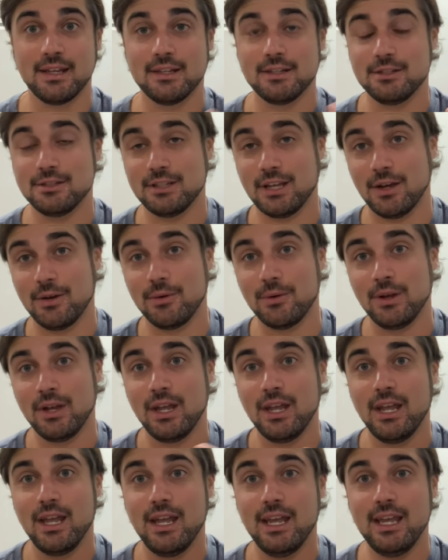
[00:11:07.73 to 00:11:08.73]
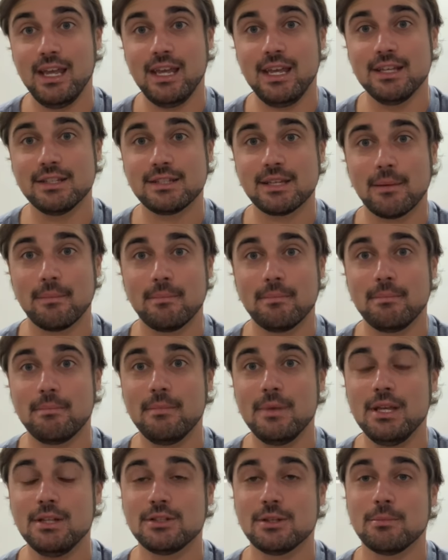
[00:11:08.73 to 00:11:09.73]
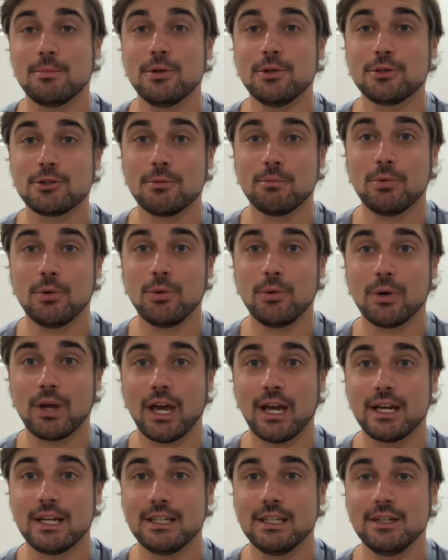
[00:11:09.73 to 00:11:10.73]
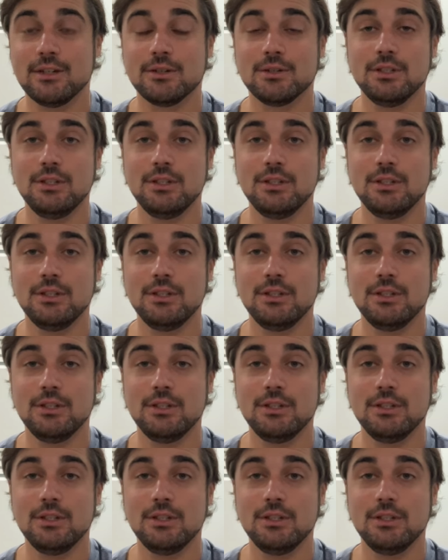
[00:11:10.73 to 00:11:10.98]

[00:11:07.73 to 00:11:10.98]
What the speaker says: So it's a push and pull kind of deal.